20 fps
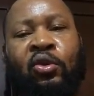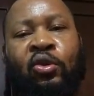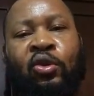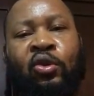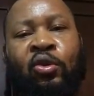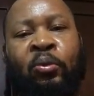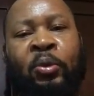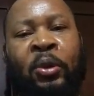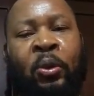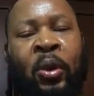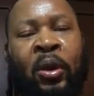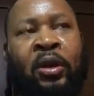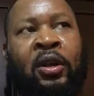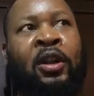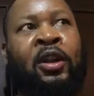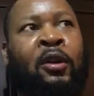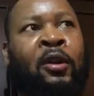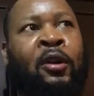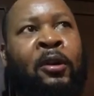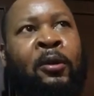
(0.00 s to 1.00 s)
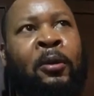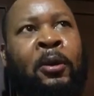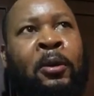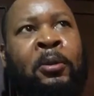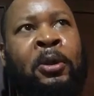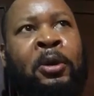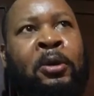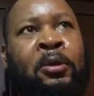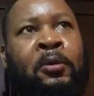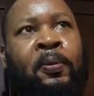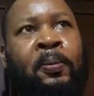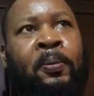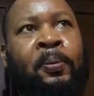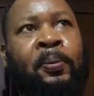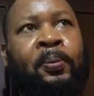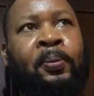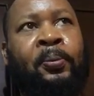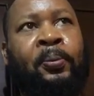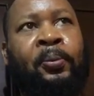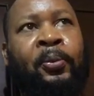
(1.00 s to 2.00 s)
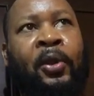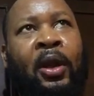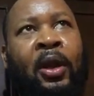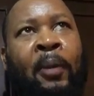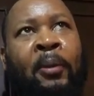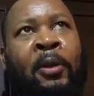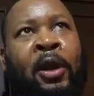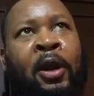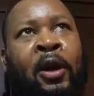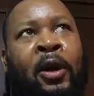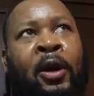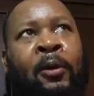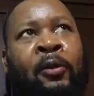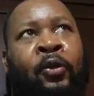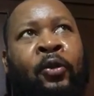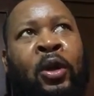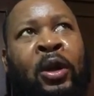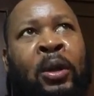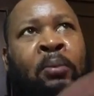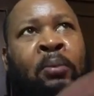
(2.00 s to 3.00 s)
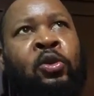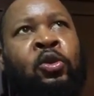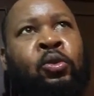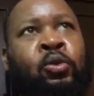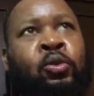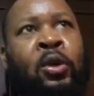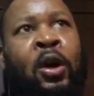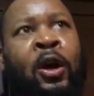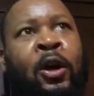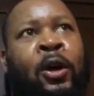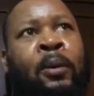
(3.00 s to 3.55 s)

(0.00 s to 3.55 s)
to be what they are. You know what I mean? For them to